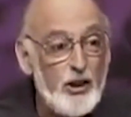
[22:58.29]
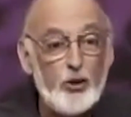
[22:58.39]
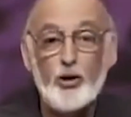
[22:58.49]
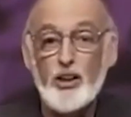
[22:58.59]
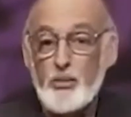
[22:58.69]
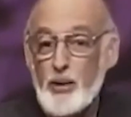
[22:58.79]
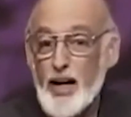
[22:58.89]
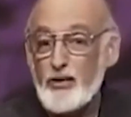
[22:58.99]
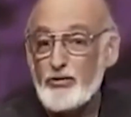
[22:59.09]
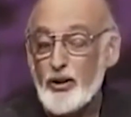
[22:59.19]
is really
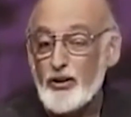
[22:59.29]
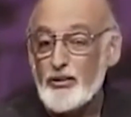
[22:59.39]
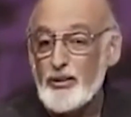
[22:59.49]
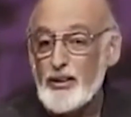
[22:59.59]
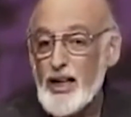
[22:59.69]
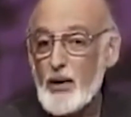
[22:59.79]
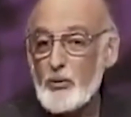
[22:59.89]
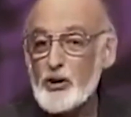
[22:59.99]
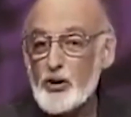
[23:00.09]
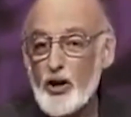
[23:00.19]
painful.
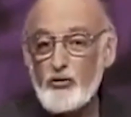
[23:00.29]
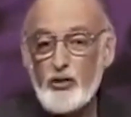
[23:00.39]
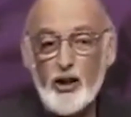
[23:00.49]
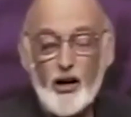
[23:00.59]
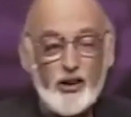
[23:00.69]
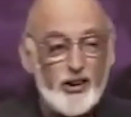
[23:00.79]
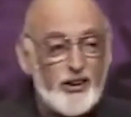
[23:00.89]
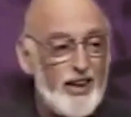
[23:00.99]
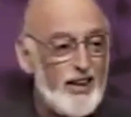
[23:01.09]
And we started realizing